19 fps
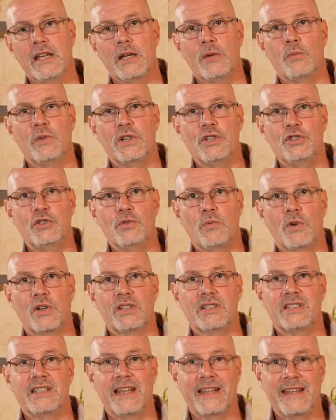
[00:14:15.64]
which you want
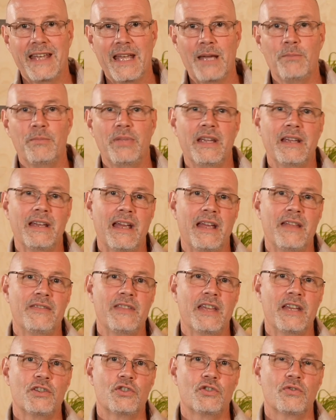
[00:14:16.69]
to take camping and
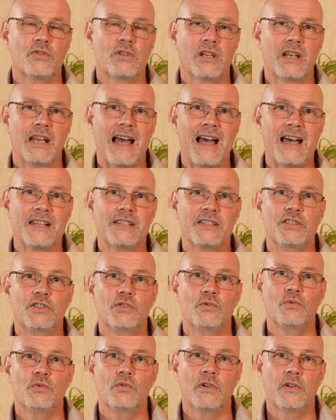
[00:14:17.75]
that should last
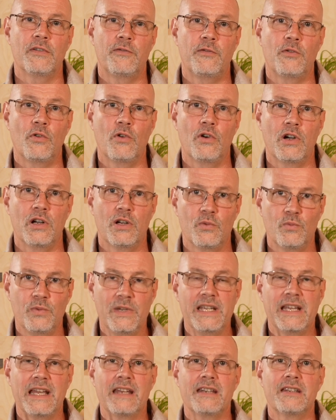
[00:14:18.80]
you for a
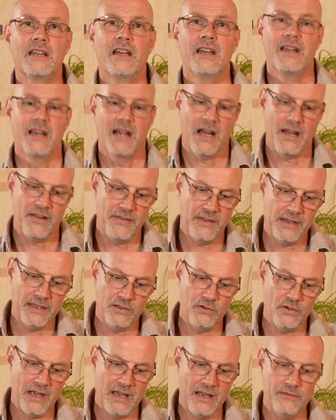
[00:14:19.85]
weekend, I
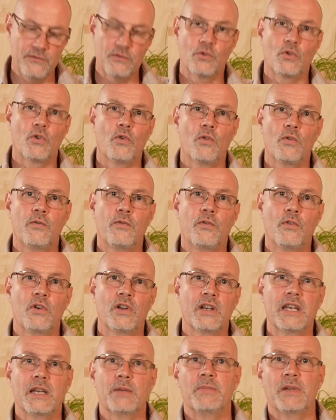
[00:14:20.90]
think you have to go for
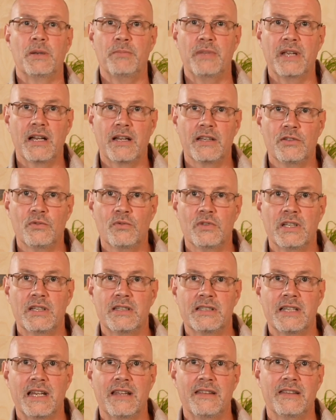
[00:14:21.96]
a little bit bigger
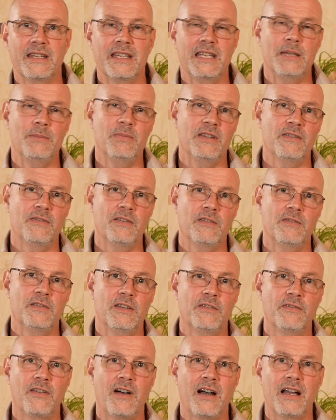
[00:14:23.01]
unit, say the
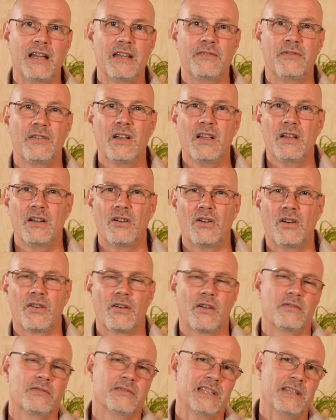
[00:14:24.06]
EB55
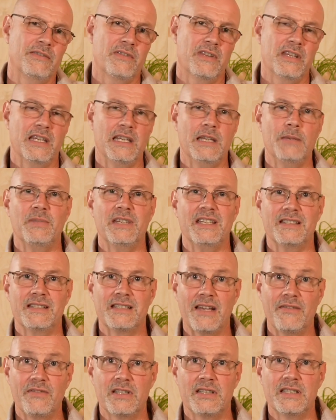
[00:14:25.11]
or even the
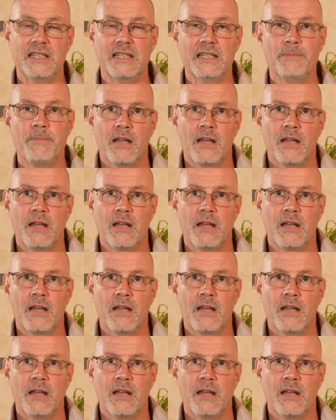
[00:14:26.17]
EB70